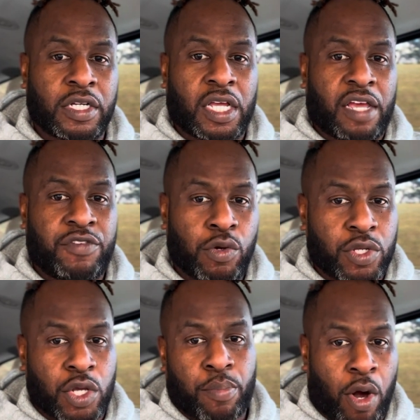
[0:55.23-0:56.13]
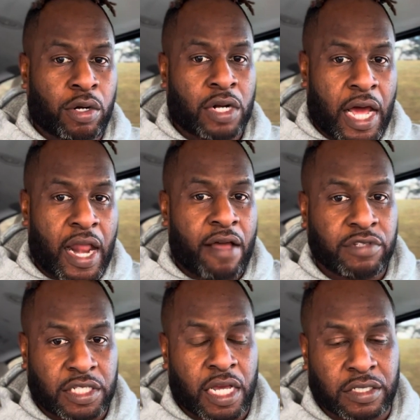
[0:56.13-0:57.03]
If you and your partner are not having
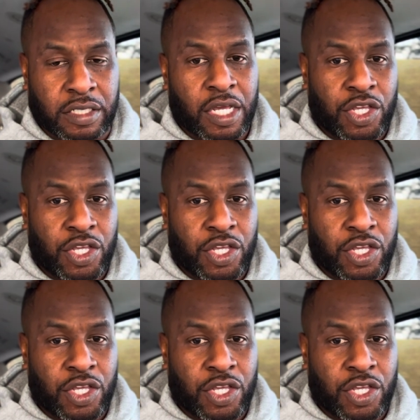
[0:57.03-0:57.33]
sex,